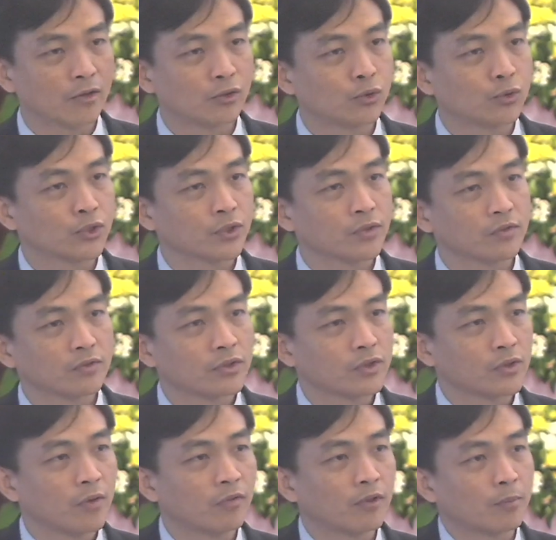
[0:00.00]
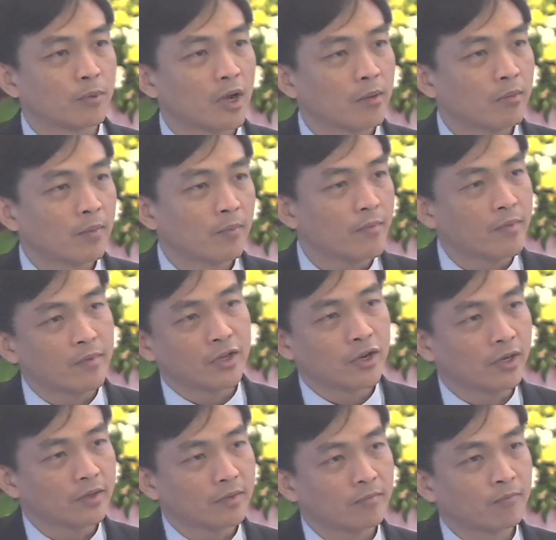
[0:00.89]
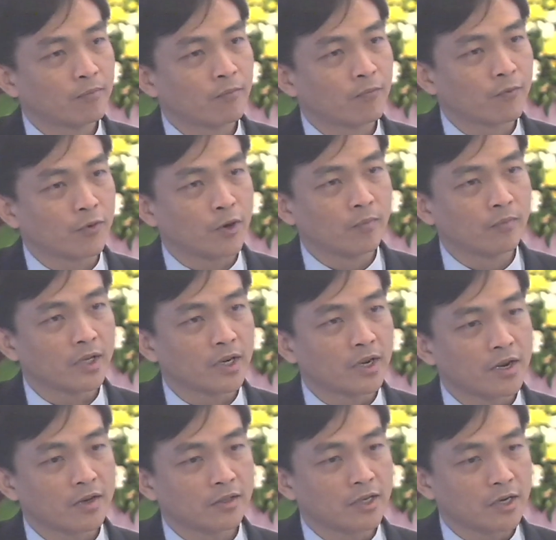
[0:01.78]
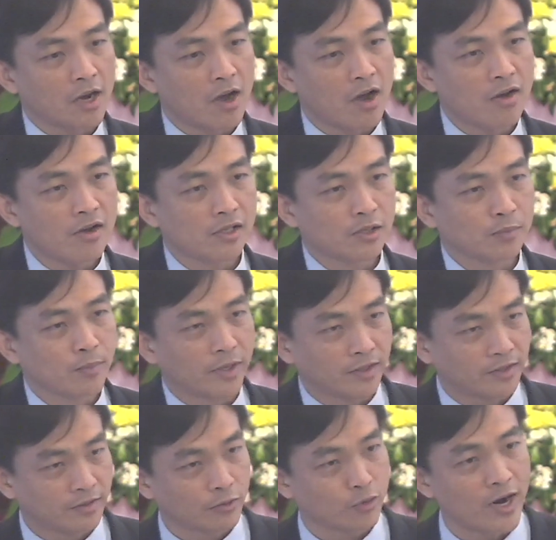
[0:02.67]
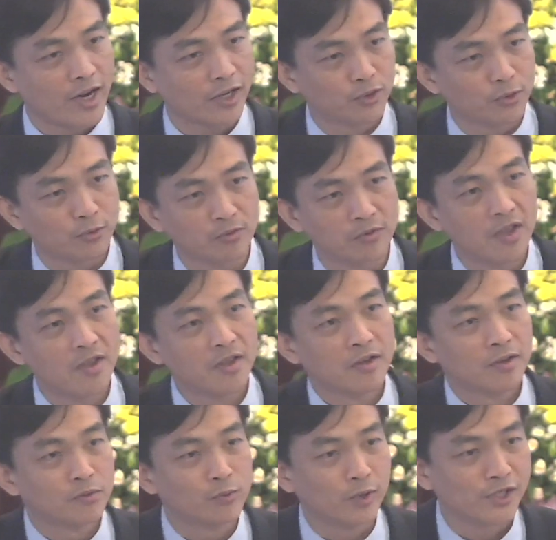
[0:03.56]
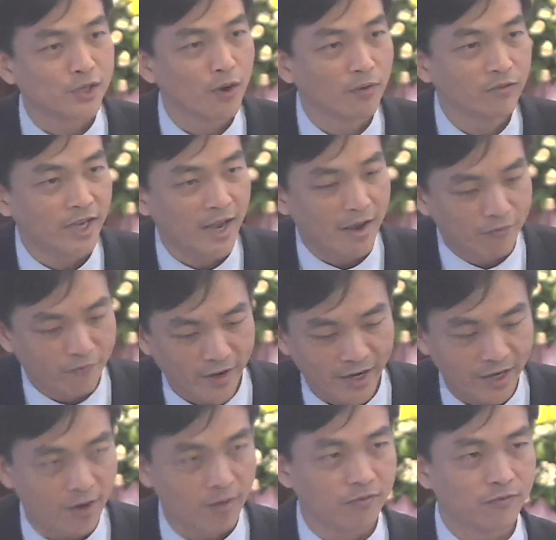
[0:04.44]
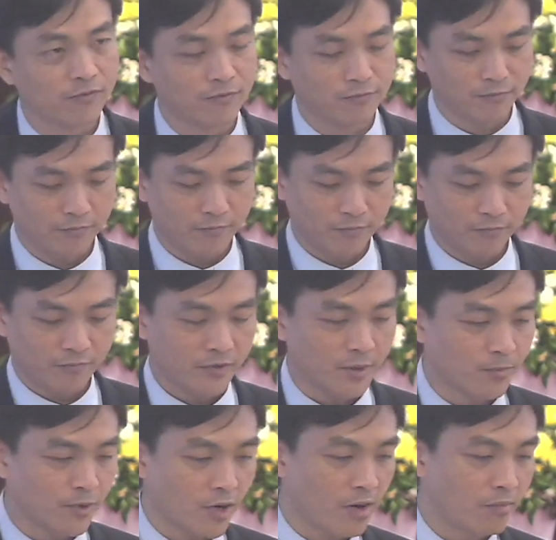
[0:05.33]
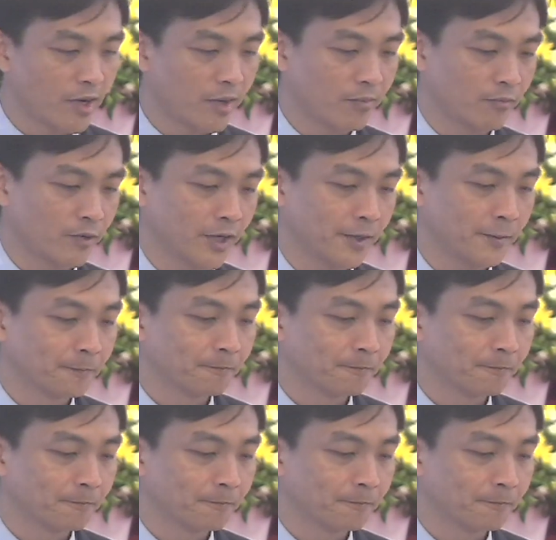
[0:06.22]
to solve the problem not from the, the cause, but try to resolve the effect of the problem, right?